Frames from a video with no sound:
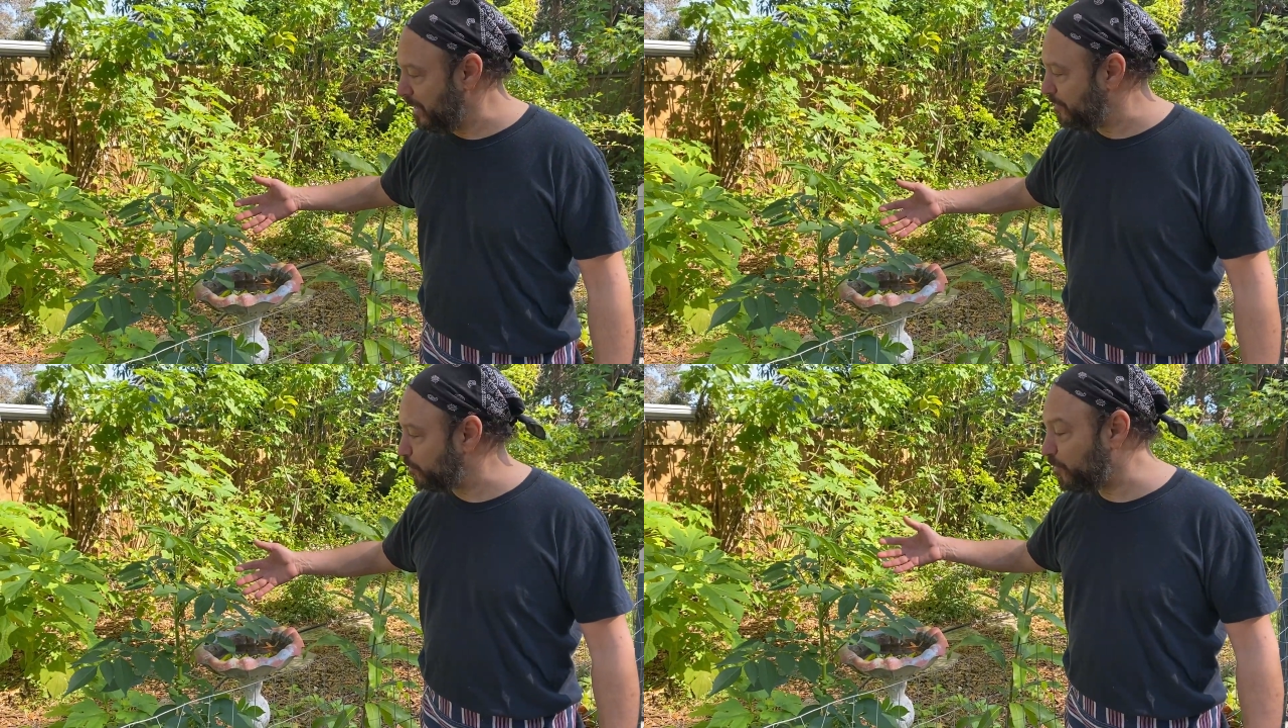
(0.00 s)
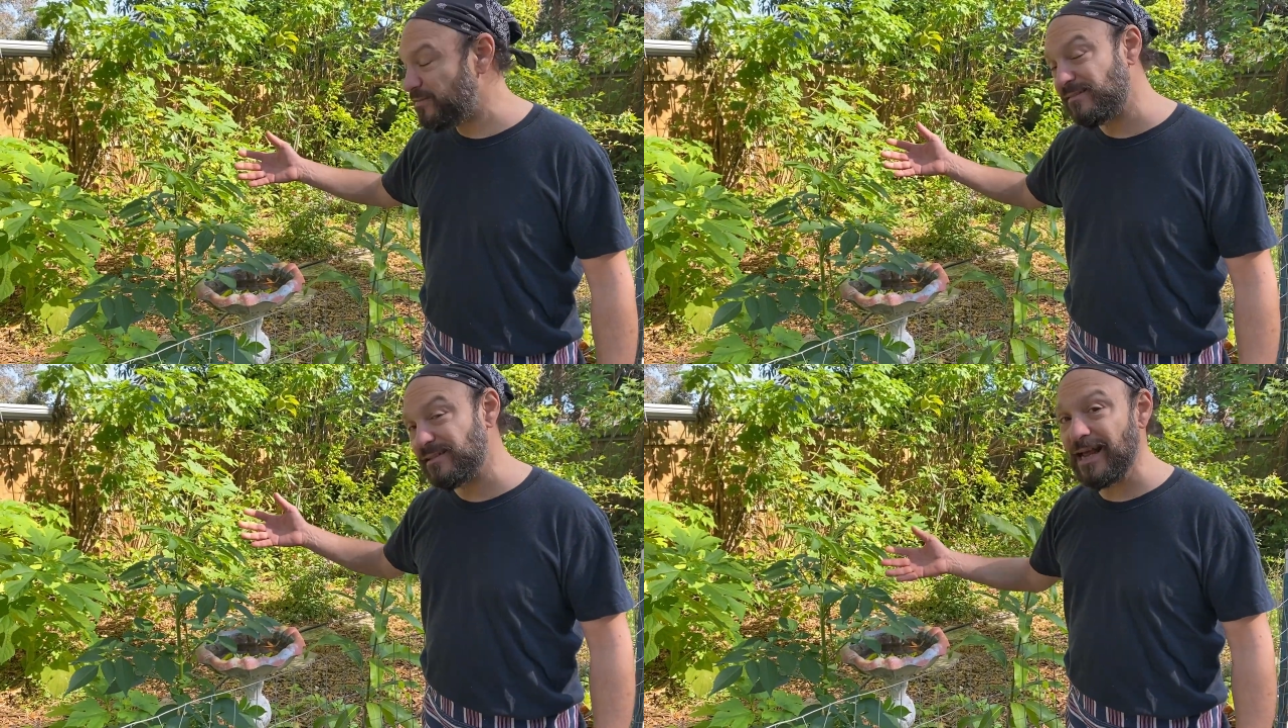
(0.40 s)
So this
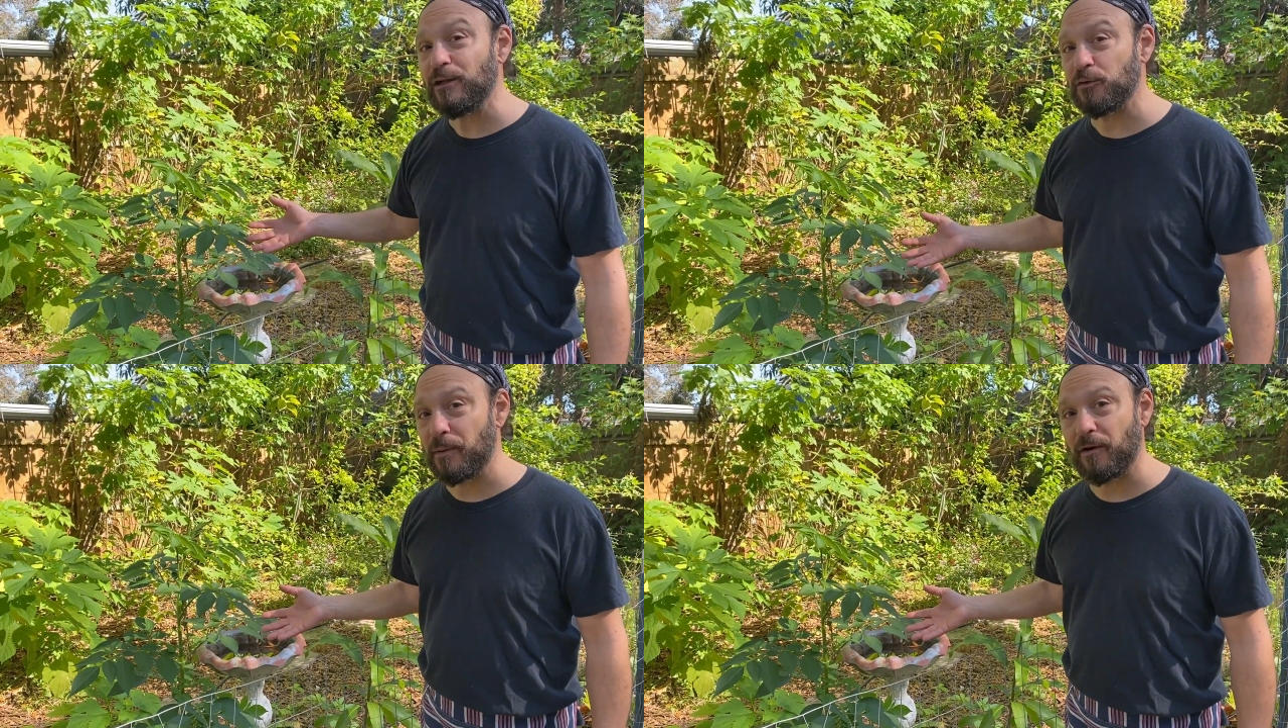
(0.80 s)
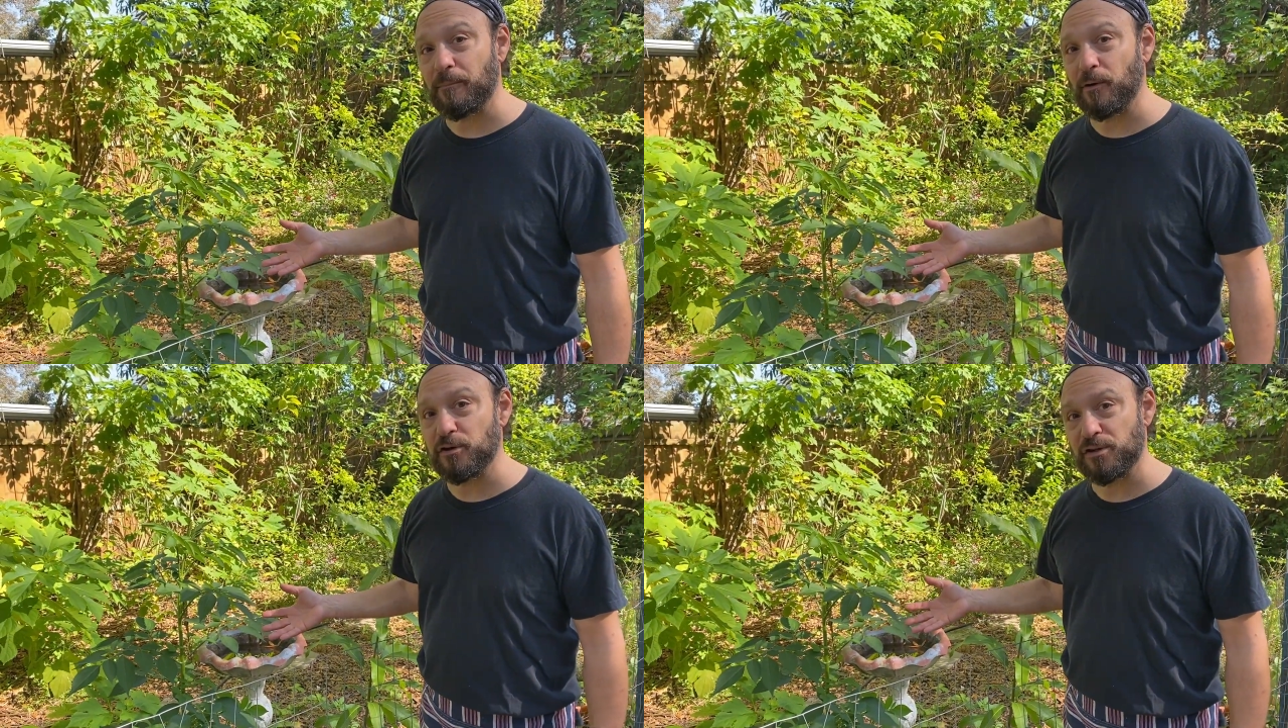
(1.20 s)
is an elderberry
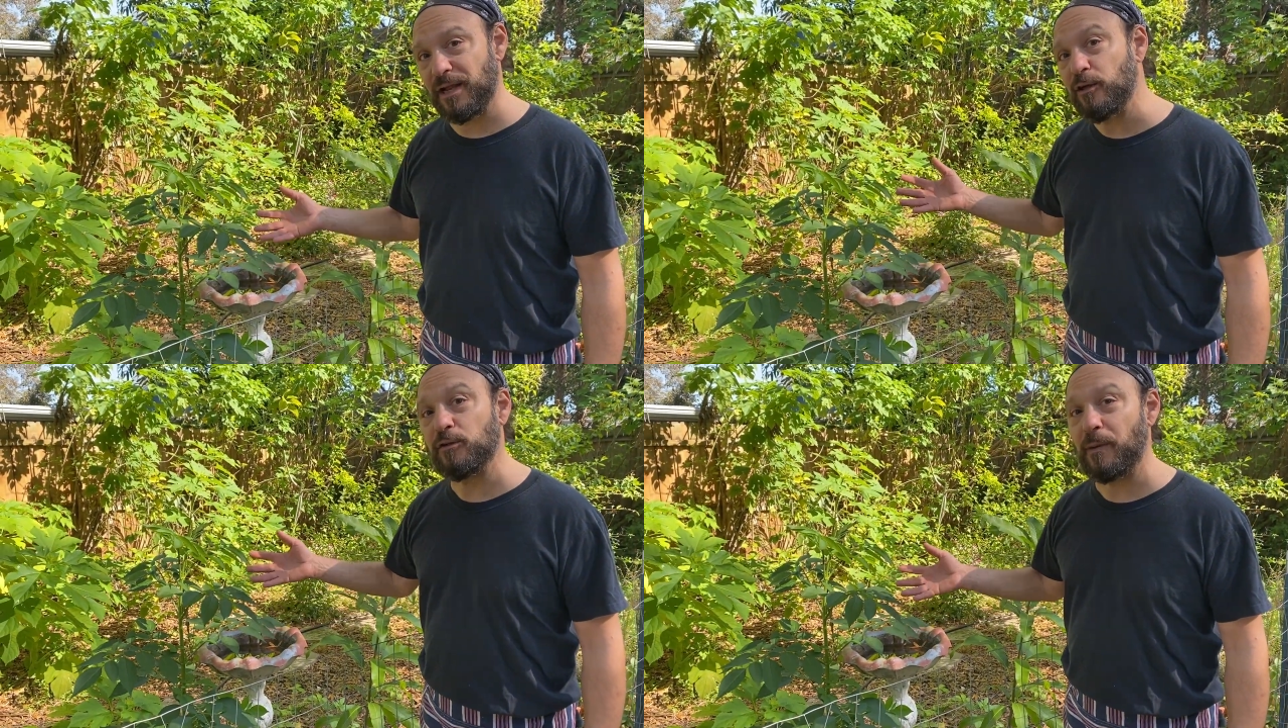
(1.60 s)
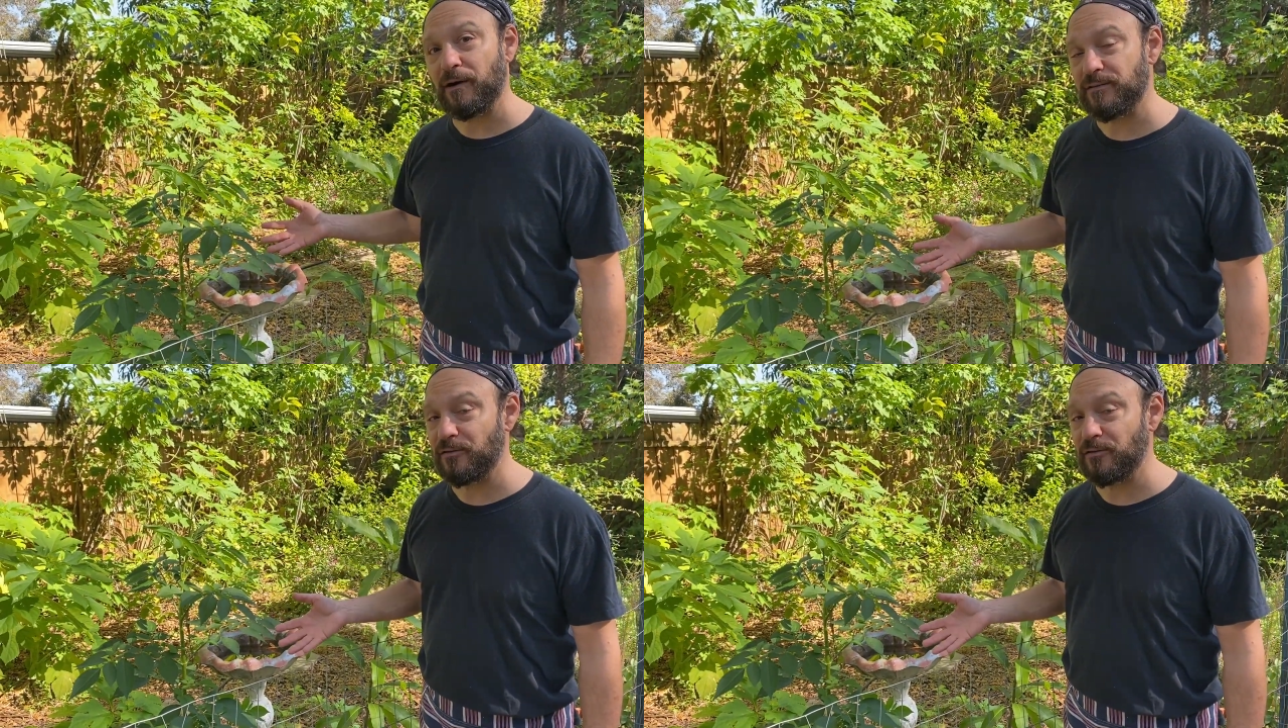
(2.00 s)
bush, and elderberries,